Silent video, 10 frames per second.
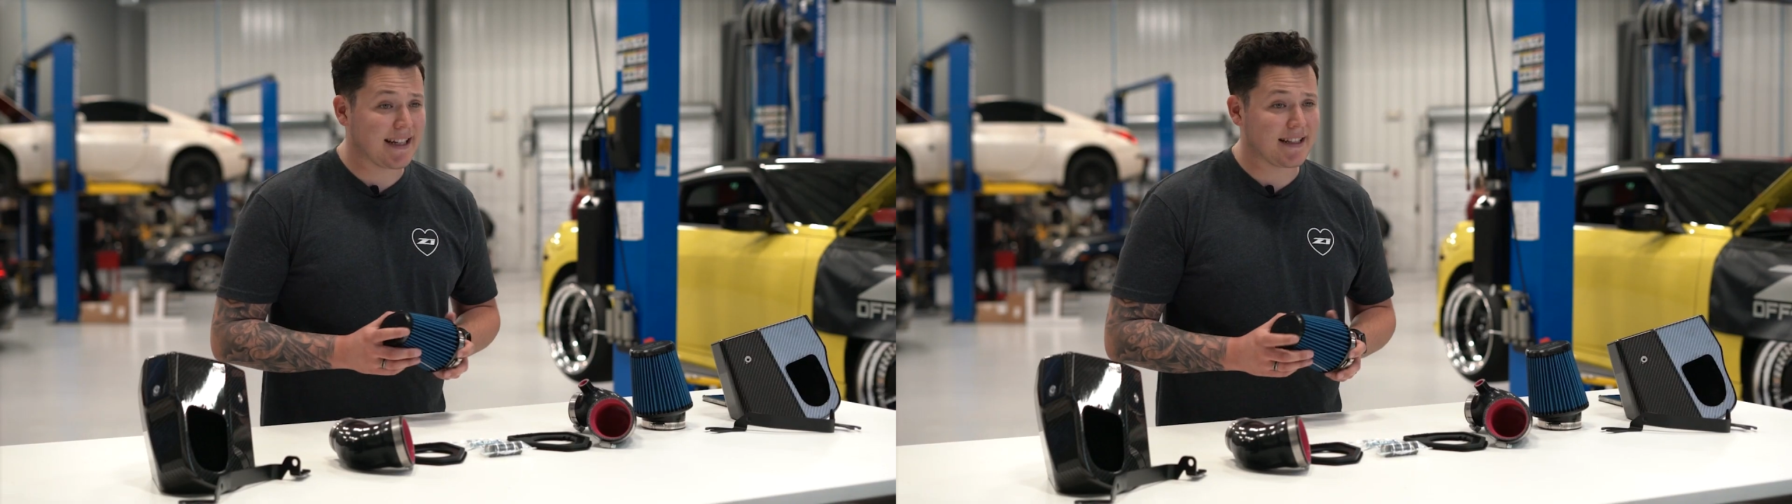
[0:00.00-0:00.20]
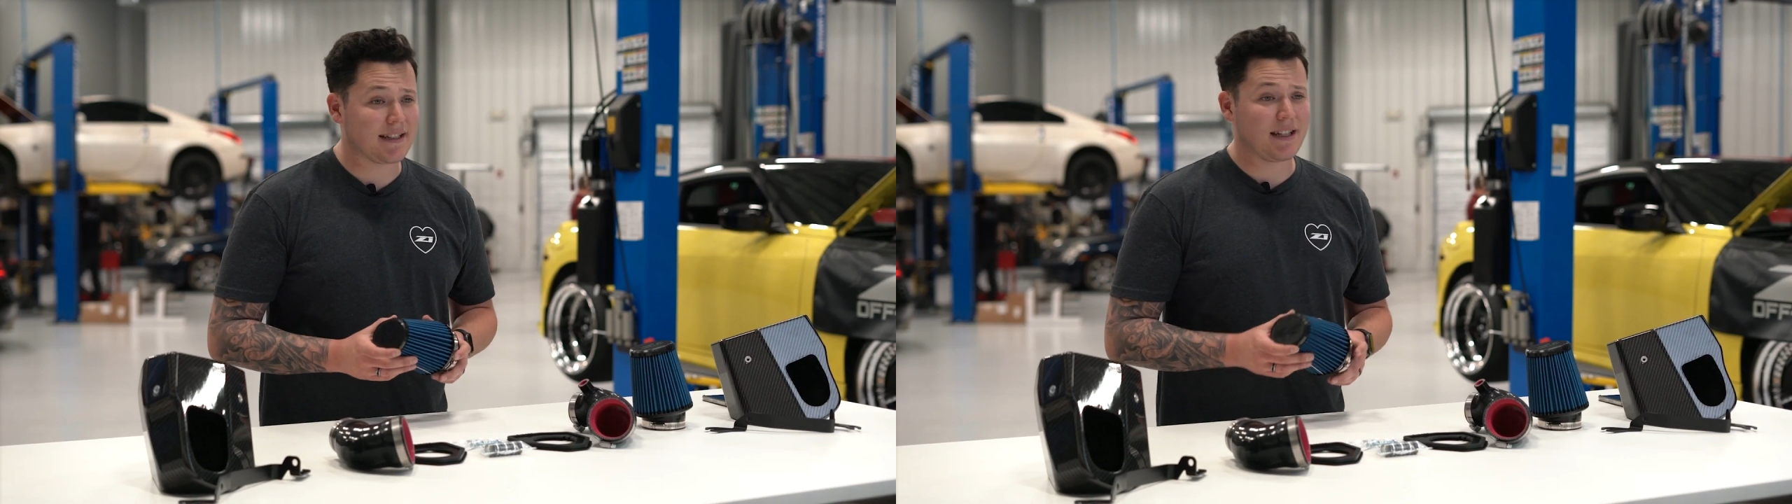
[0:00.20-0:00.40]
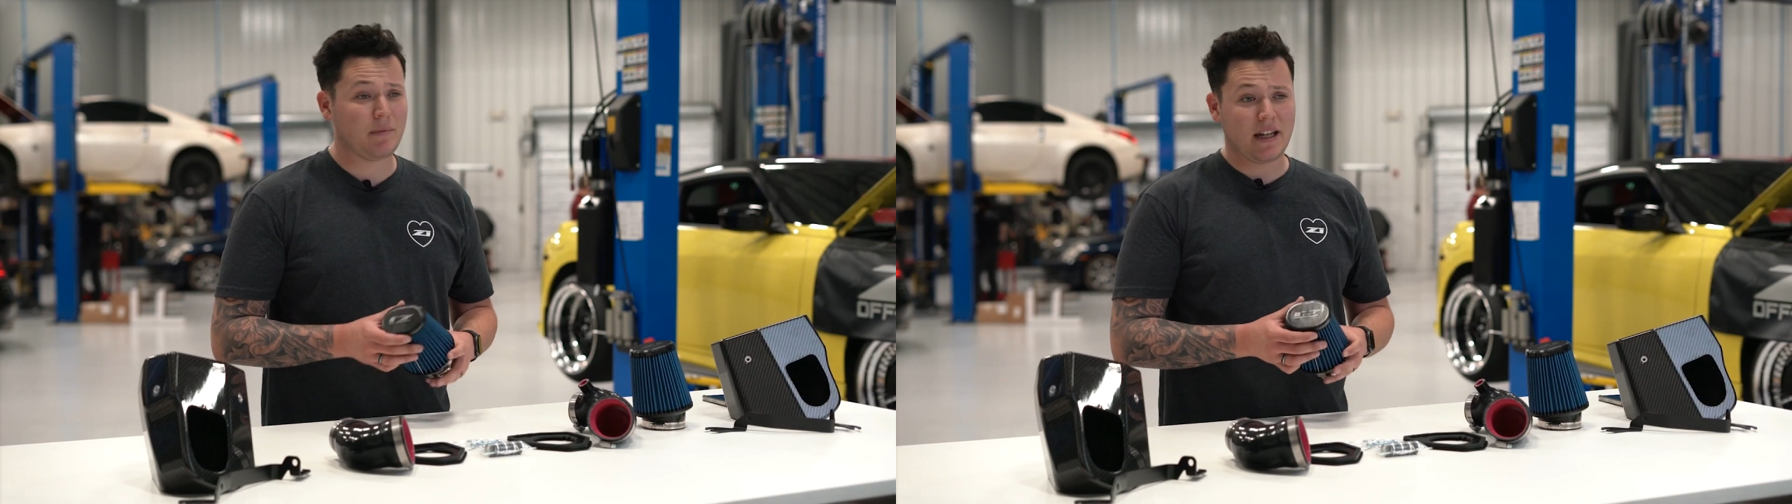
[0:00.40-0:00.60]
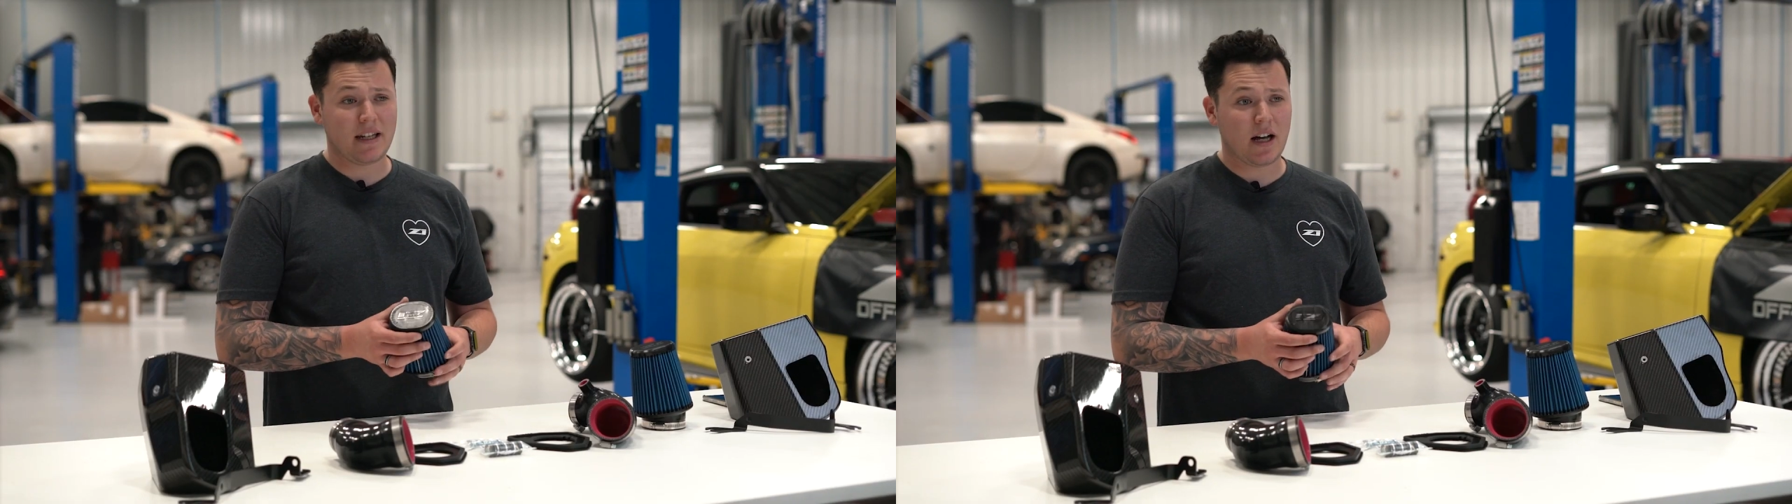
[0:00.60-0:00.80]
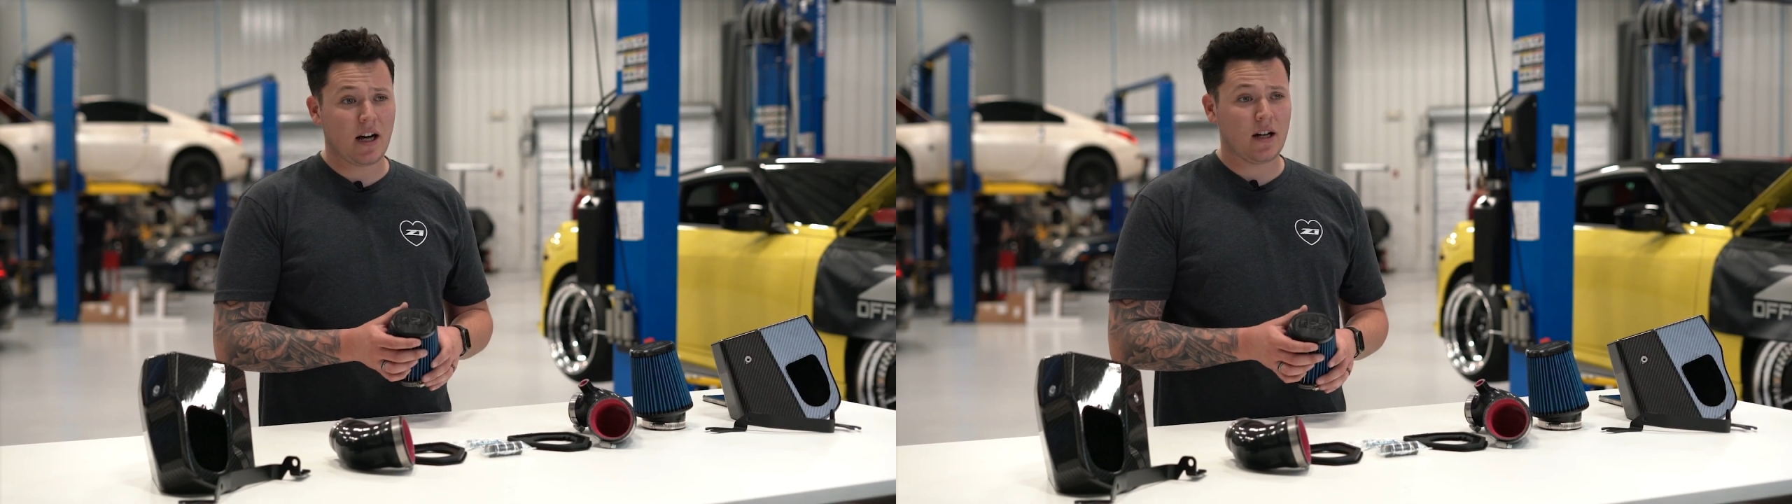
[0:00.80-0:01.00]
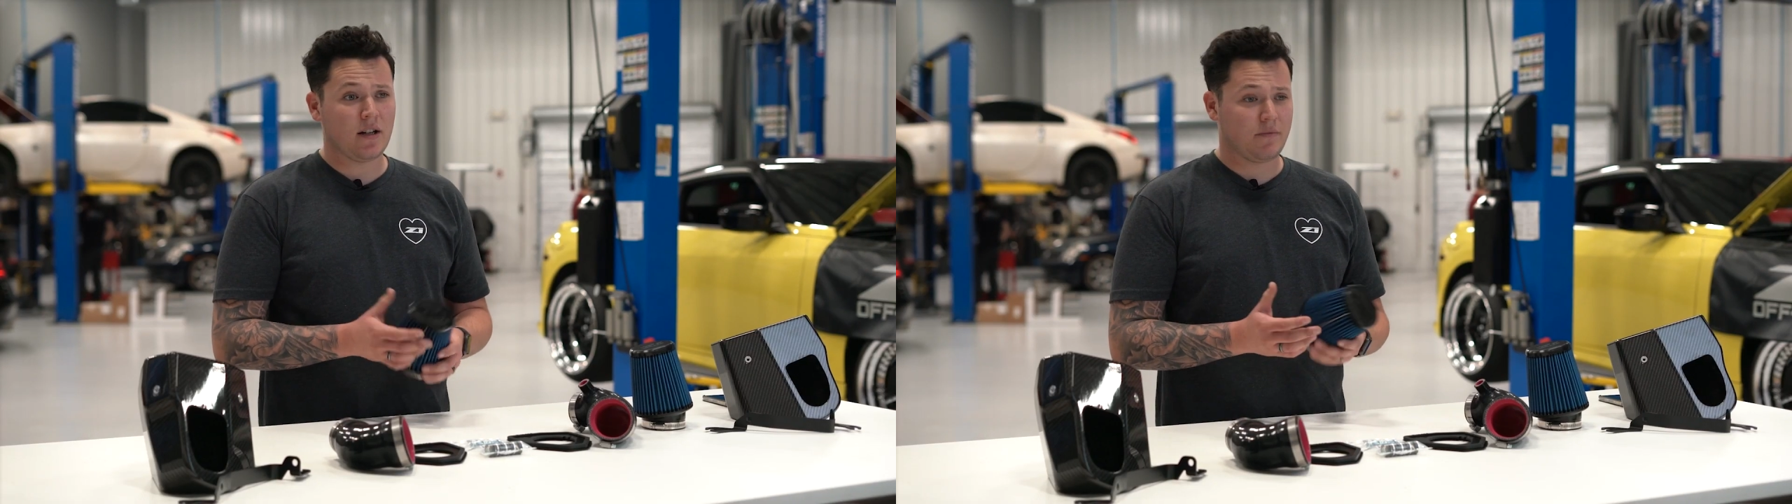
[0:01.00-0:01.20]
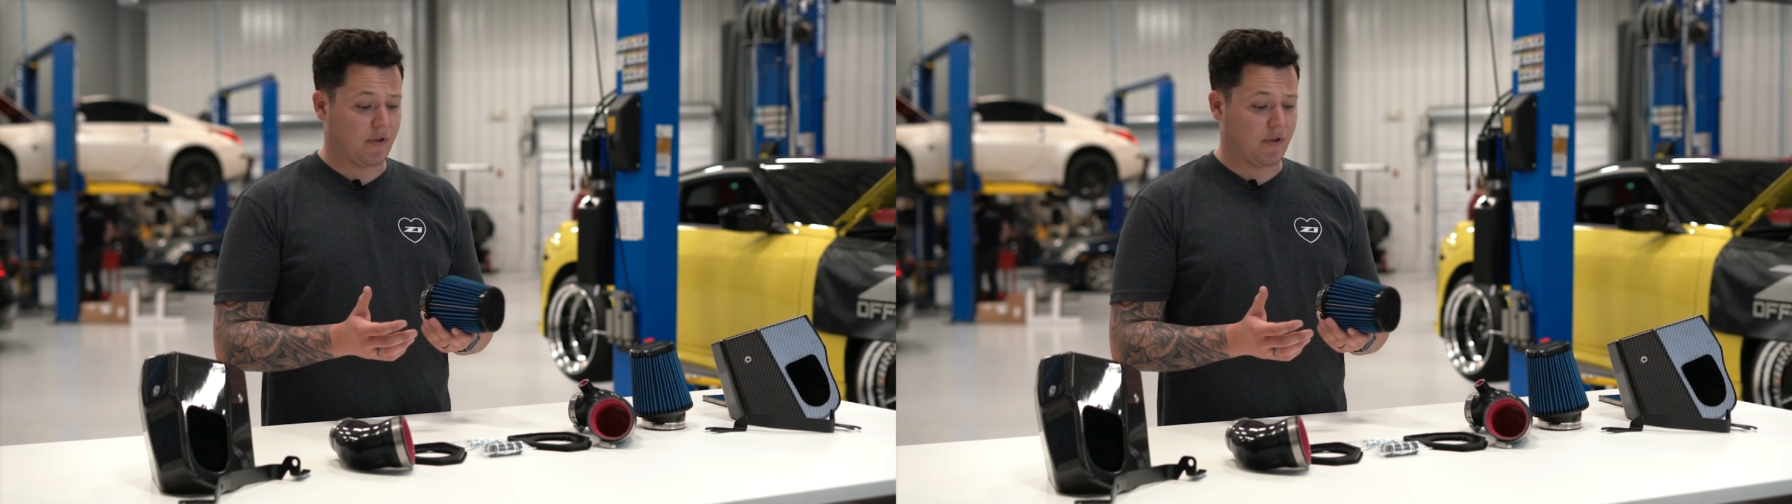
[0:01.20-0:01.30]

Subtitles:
density media,